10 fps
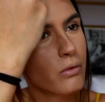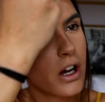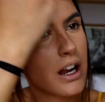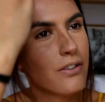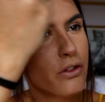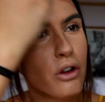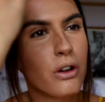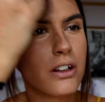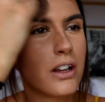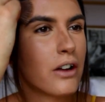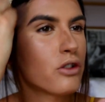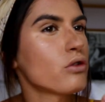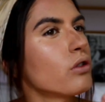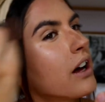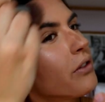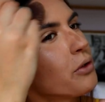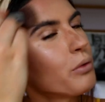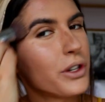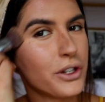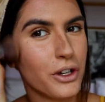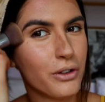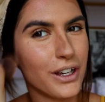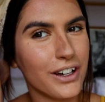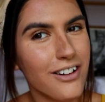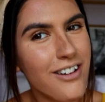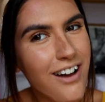We're kind of throwing natural out the window here.